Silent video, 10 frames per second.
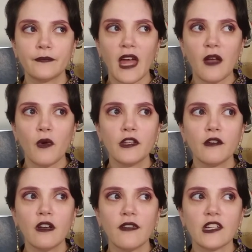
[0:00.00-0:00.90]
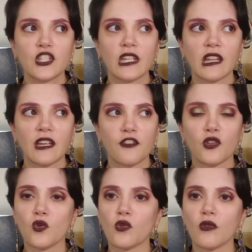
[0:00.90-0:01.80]
I wonder if I should at least
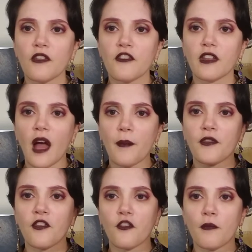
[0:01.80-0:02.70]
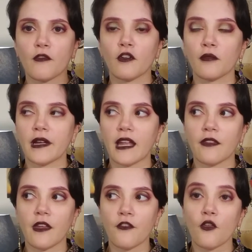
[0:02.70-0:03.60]
Google a synopsis before reading this.